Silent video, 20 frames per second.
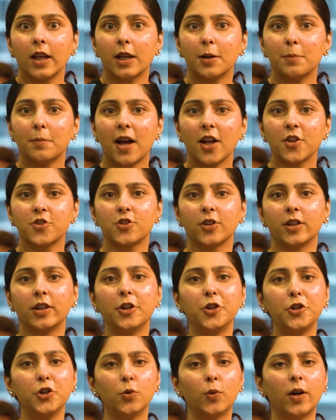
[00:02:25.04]

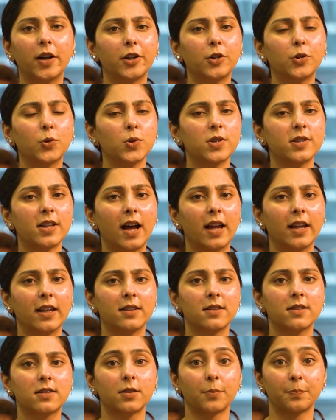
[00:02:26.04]
Imagine you are into
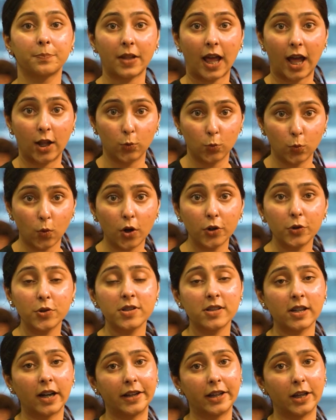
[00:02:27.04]
science and want to
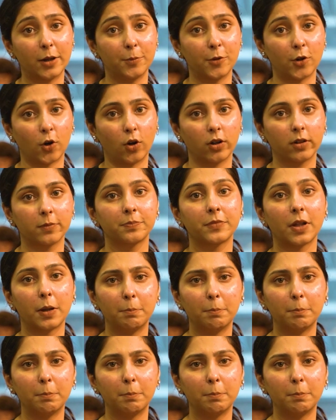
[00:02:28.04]
study abroad,